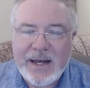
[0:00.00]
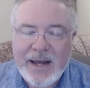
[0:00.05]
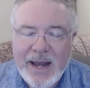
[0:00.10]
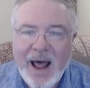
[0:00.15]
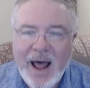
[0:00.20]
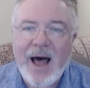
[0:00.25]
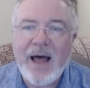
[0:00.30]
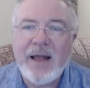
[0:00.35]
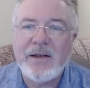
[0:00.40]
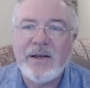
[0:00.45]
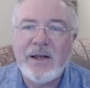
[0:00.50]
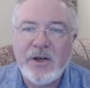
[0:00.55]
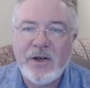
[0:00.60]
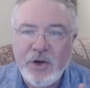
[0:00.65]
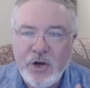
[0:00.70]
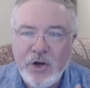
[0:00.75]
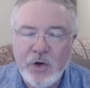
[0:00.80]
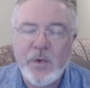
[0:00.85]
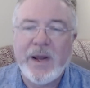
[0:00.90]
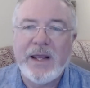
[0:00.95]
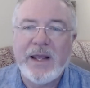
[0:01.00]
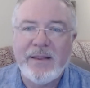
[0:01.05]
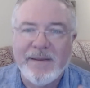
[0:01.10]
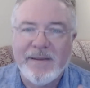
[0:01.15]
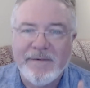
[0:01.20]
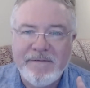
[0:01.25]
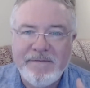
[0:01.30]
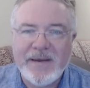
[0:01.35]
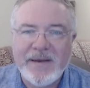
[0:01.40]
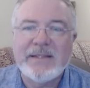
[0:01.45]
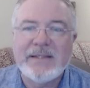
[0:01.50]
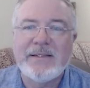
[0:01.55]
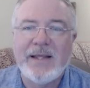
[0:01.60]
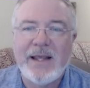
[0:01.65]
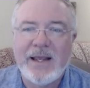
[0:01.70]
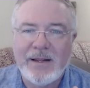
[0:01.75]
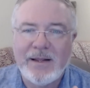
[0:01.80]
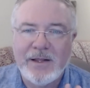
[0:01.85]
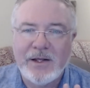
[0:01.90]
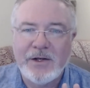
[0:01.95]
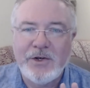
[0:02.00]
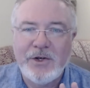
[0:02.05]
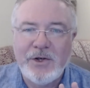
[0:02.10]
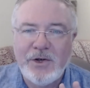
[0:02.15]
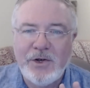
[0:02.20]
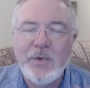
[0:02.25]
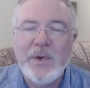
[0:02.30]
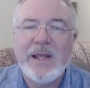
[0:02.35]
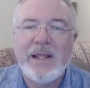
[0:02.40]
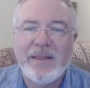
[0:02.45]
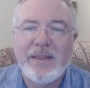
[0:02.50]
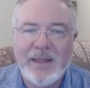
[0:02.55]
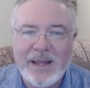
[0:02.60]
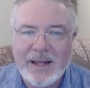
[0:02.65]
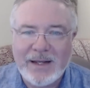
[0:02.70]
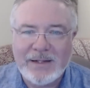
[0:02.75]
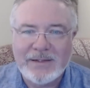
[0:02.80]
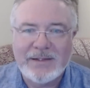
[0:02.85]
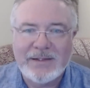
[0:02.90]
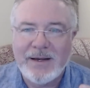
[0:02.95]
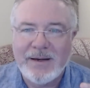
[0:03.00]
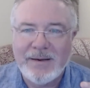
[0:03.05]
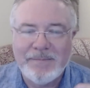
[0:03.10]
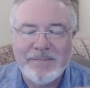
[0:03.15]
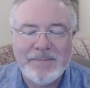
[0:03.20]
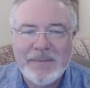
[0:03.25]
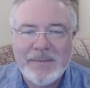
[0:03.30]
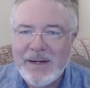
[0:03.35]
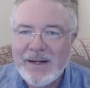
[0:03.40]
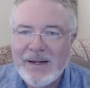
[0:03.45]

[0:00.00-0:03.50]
in not doing the fixing, the doing things, the